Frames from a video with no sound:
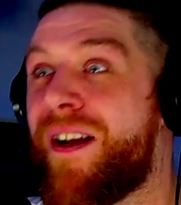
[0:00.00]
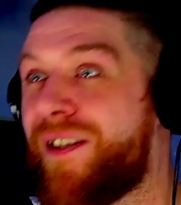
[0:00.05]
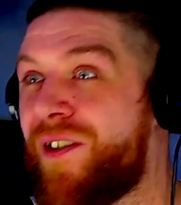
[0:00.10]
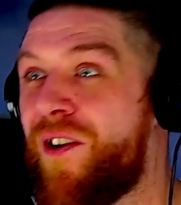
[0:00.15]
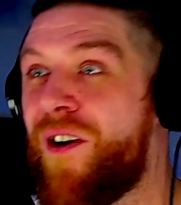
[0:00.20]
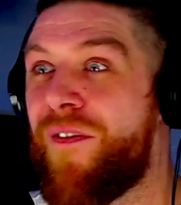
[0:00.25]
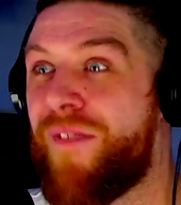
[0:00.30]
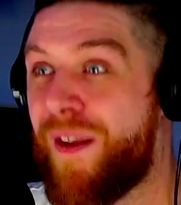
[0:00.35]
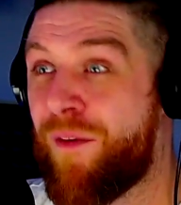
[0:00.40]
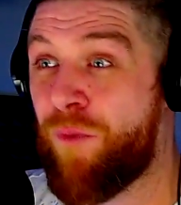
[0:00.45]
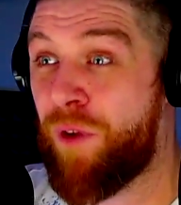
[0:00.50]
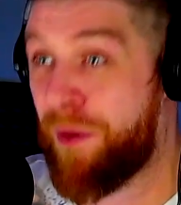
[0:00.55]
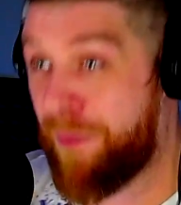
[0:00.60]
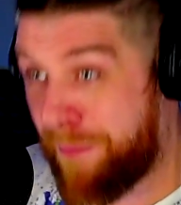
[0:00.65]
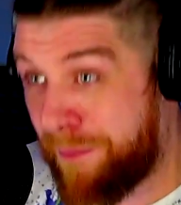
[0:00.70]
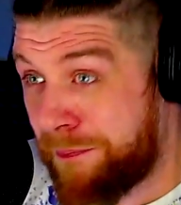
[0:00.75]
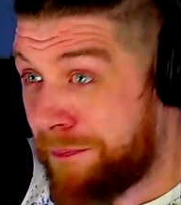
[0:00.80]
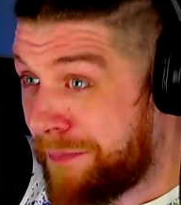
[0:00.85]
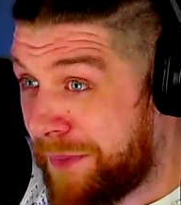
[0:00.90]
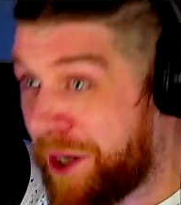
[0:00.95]
sort of thing, one of
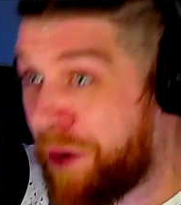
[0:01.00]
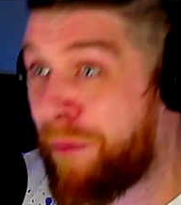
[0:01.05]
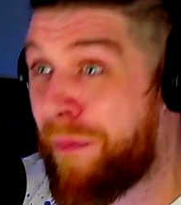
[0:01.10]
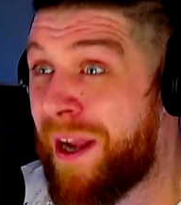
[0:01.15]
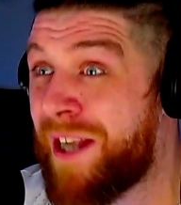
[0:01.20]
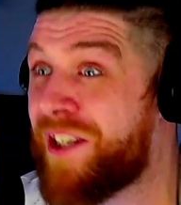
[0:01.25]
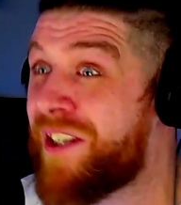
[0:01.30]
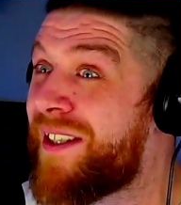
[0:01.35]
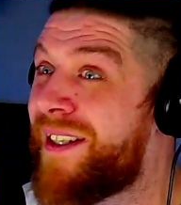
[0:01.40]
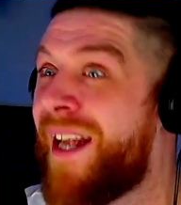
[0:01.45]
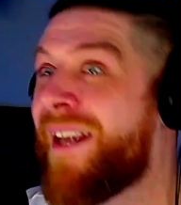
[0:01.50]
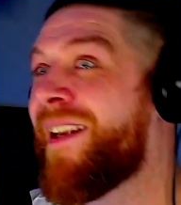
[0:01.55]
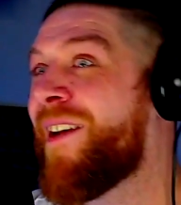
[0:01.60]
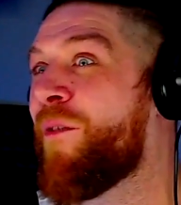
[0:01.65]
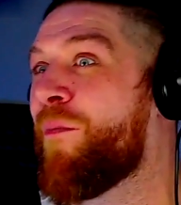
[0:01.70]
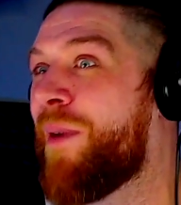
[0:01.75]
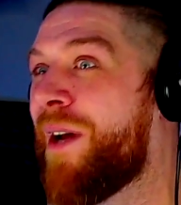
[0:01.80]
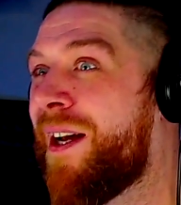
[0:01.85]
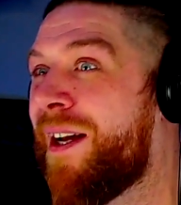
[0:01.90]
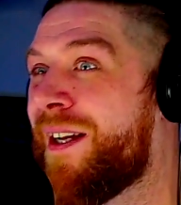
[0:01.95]
the, major
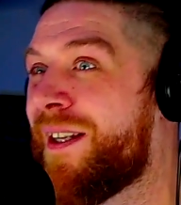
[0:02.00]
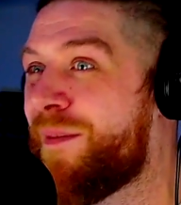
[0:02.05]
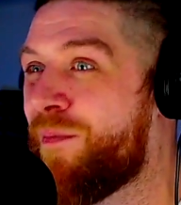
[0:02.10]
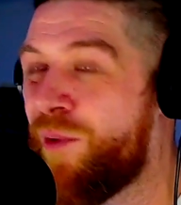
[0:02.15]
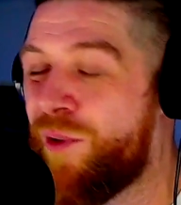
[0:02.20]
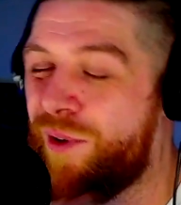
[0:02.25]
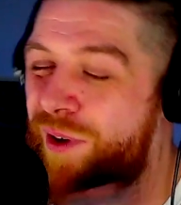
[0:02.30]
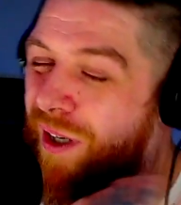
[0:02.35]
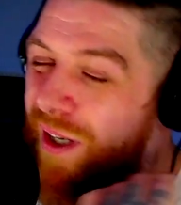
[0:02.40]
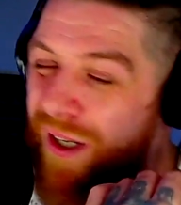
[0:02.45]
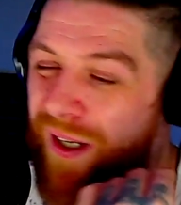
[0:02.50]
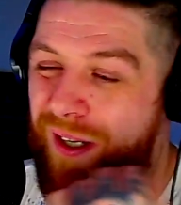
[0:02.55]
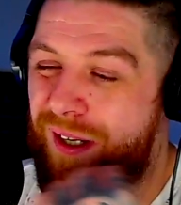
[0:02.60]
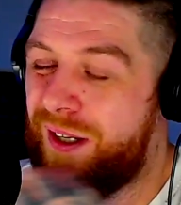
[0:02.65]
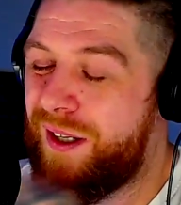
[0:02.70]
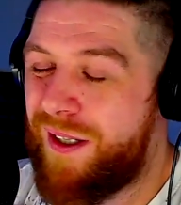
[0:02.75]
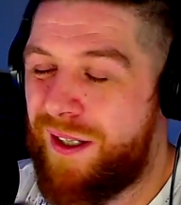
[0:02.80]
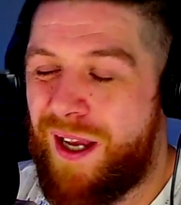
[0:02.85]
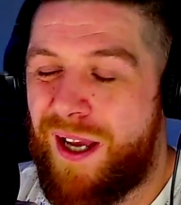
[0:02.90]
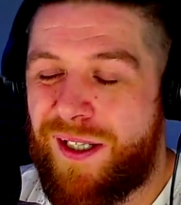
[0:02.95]
standout parts. But
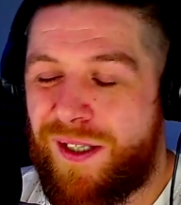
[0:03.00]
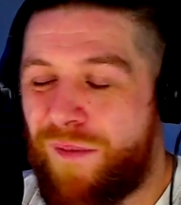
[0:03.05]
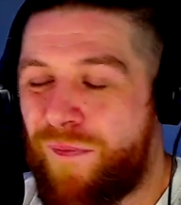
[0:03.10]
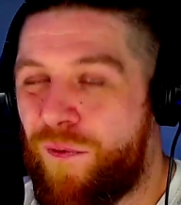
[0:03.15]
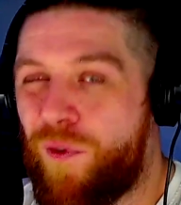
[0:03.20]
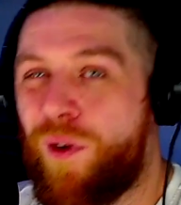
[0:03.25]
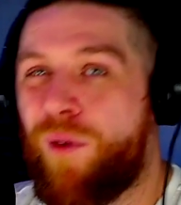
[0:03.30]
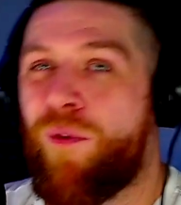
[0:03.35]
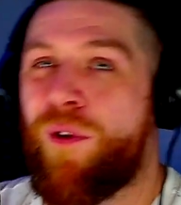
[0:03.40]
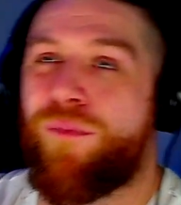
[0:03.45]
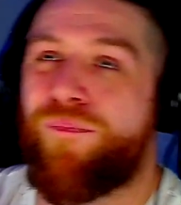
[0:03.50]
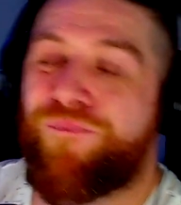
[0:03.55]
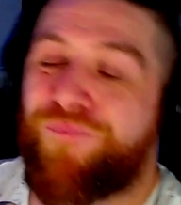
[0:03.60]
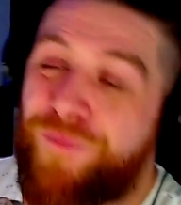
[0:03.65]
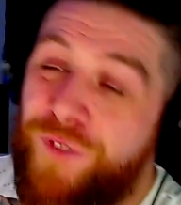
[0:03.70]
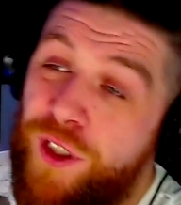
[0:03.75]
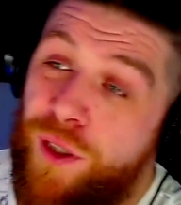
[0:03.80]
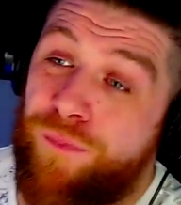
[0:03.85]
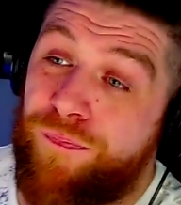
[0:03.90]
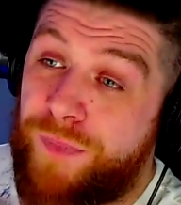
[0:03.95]
yeah, it's a funny one.
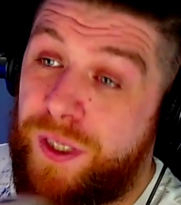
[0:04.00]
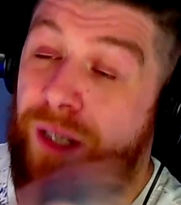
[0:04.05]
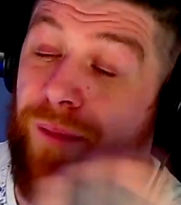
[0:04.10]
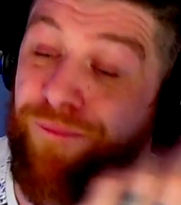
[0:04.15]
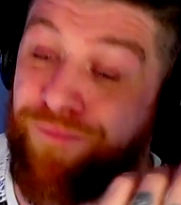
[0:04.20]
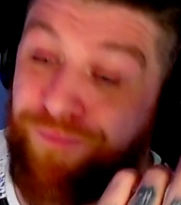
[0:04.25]
So, yeah.